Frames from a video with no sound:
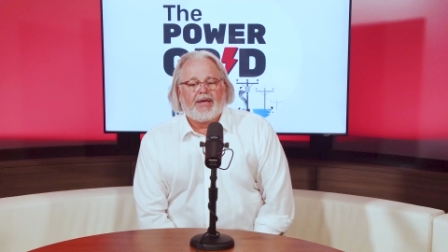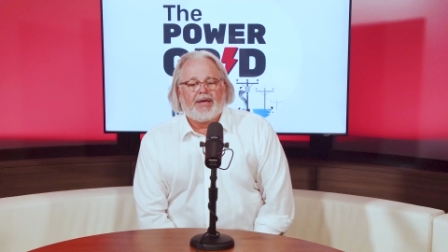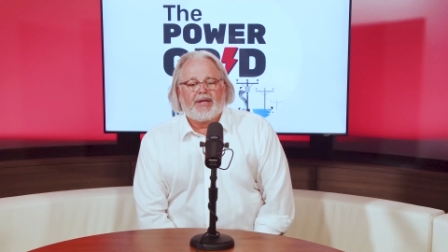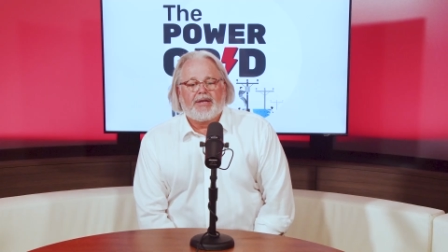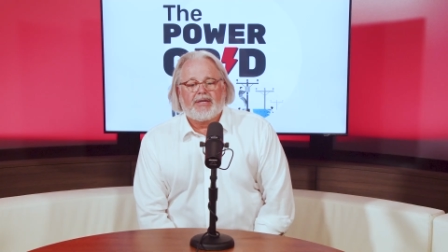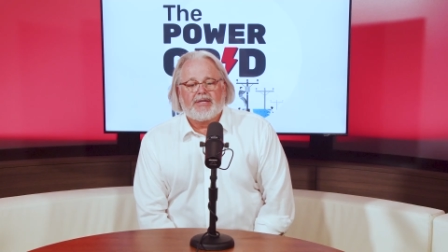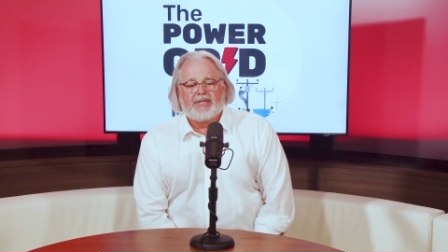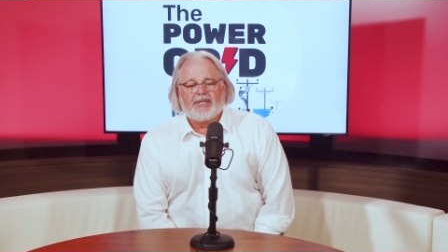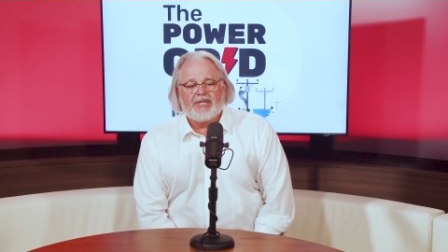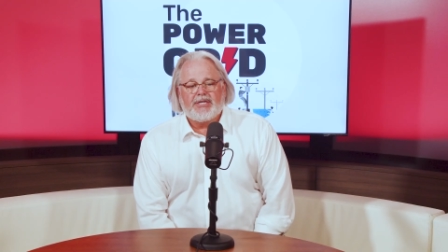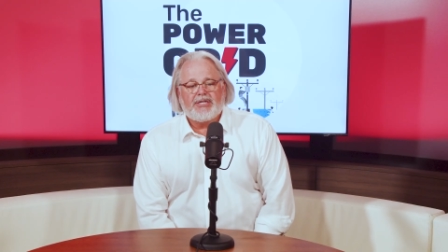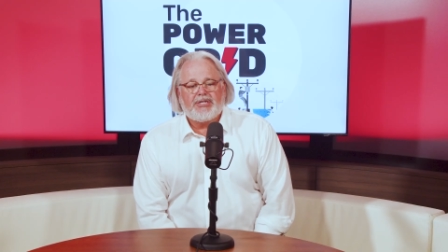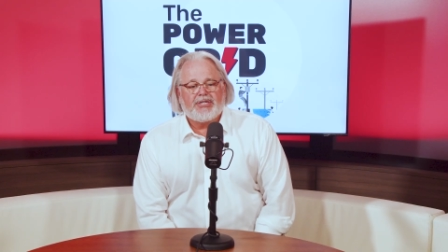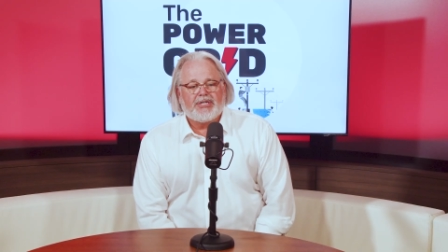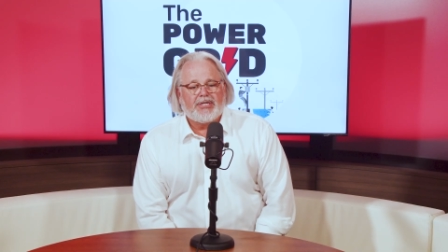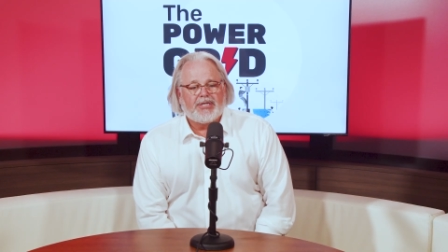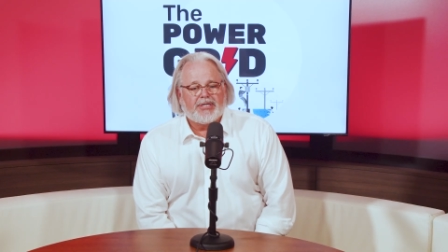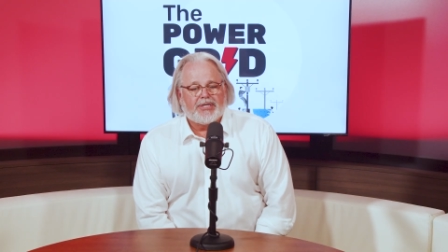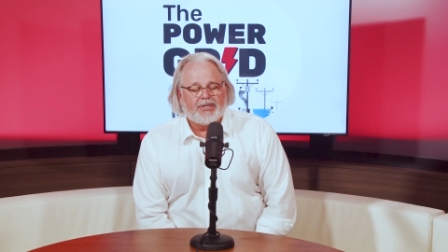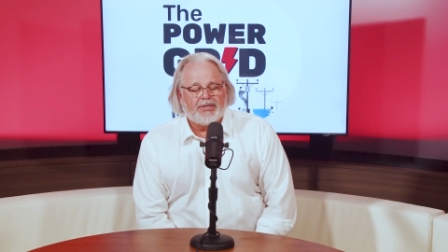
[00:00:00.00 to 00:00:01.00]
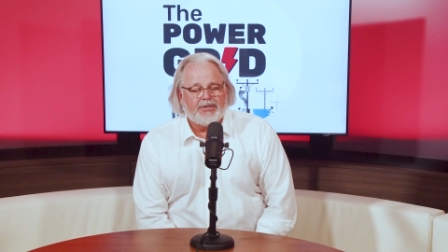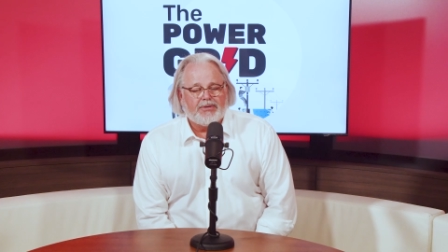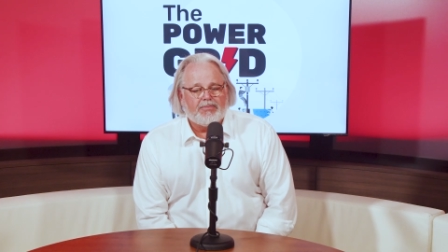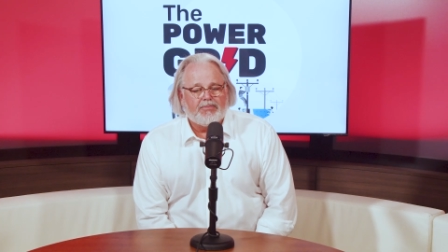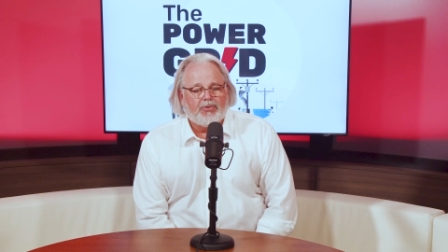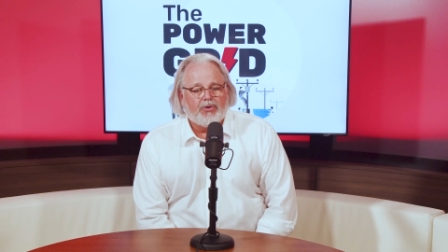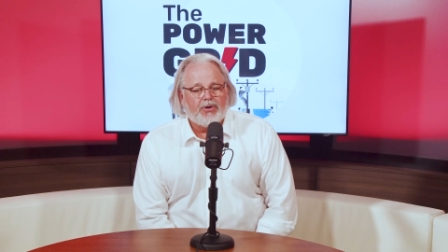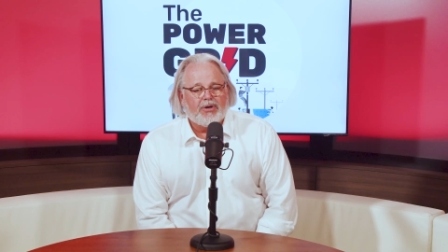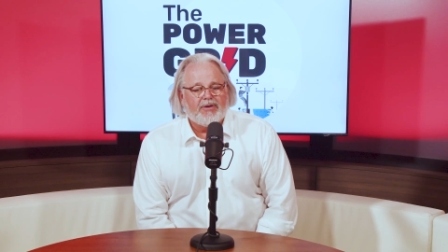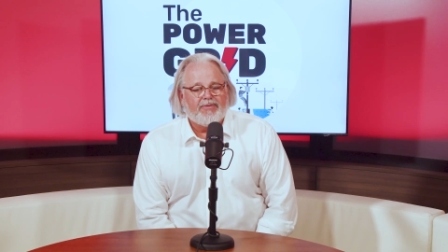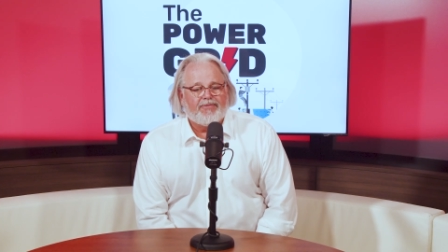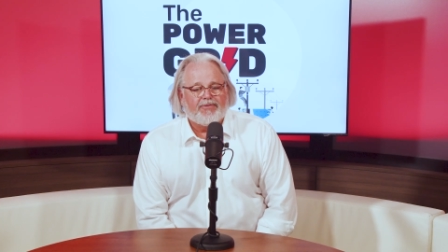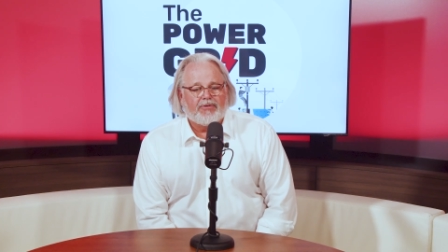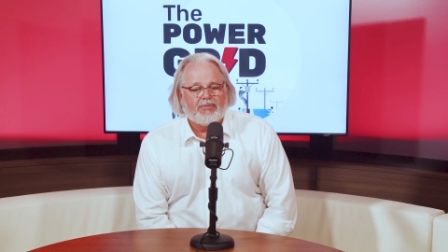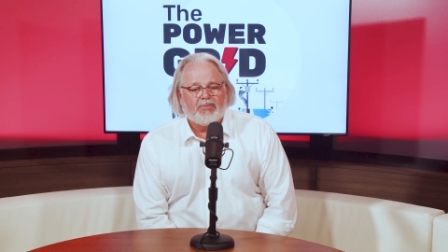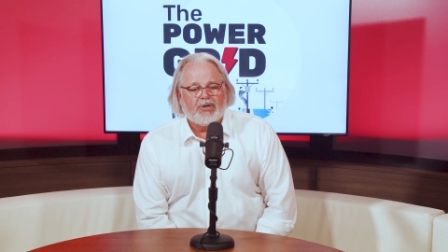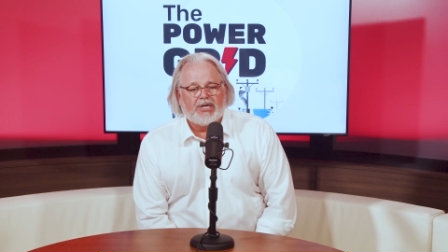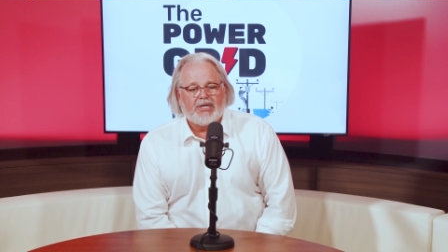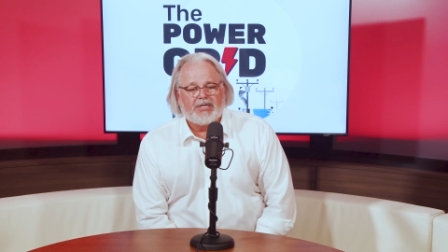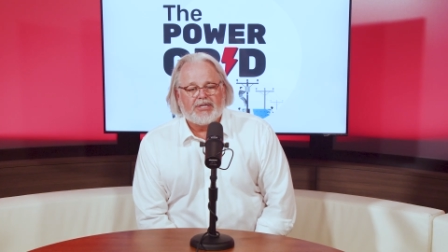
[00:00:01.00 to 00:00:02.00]
In addition to more
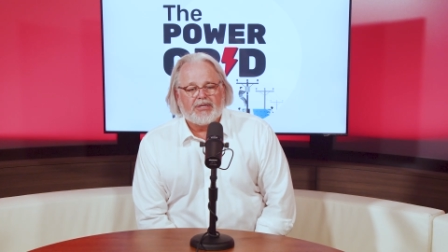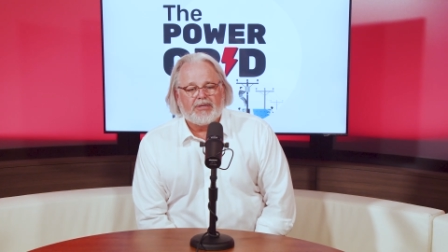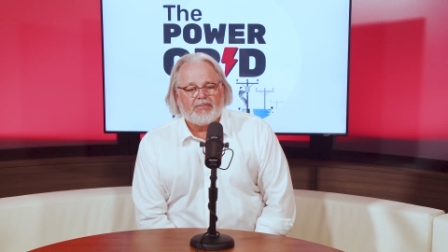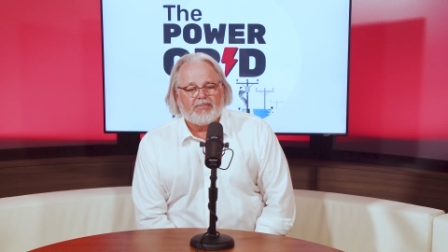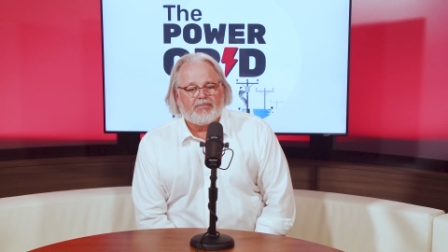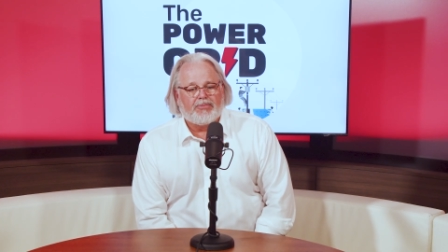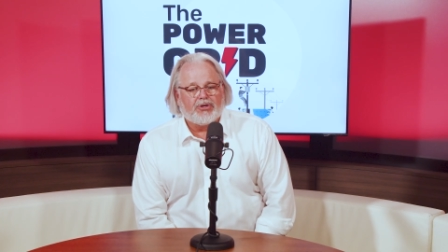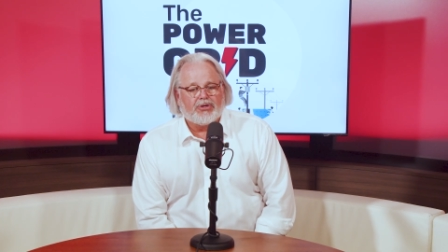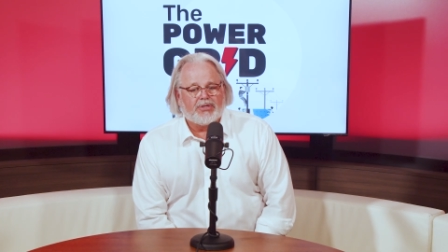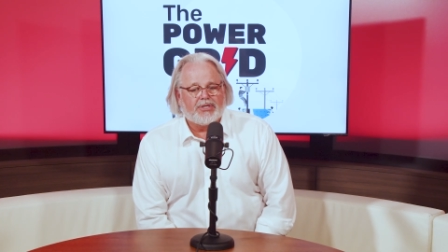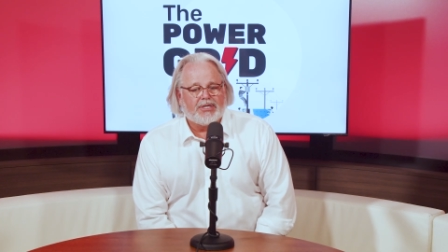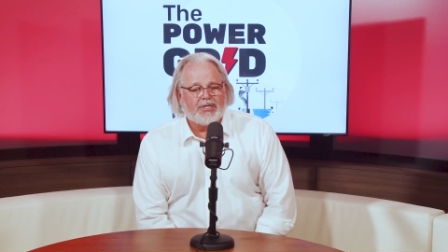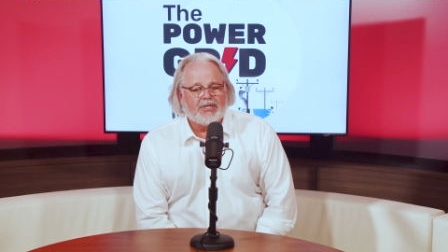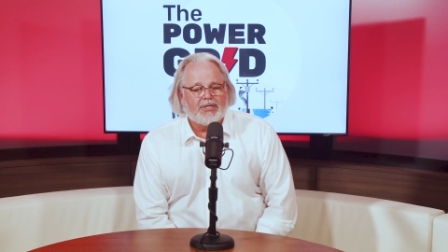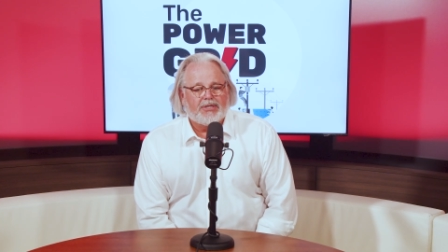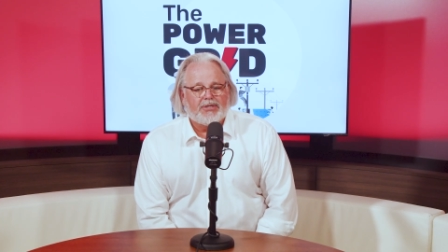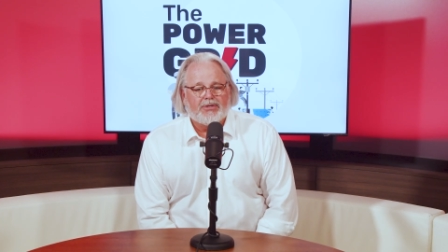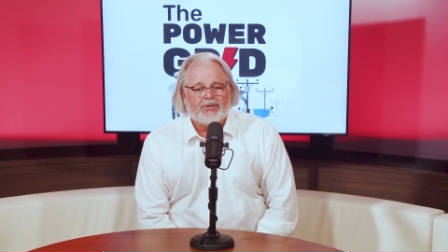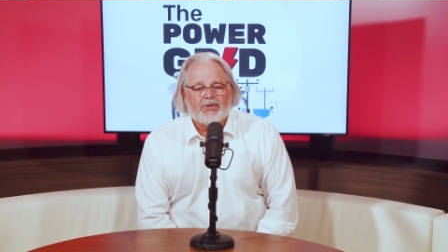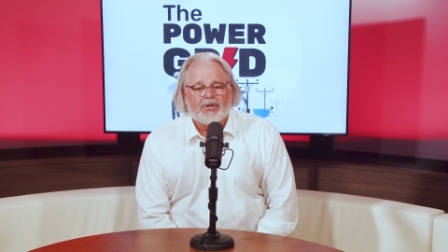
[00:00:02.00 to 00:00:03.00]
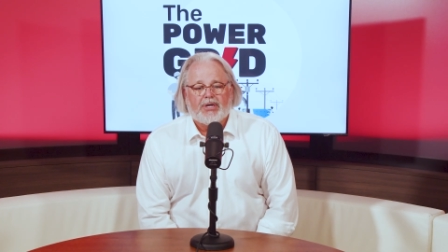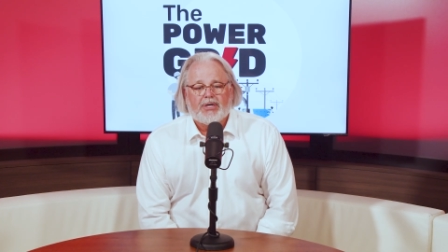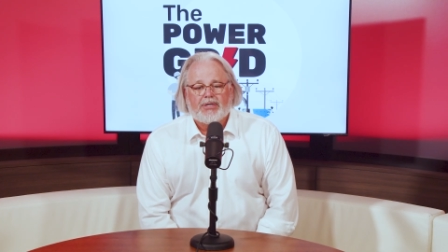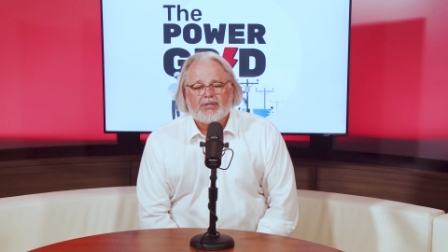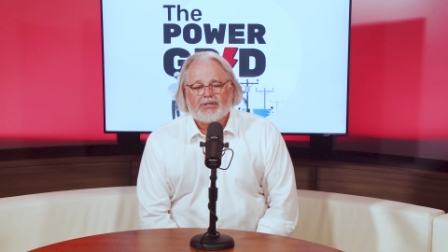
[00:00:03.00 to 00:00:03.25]
information built into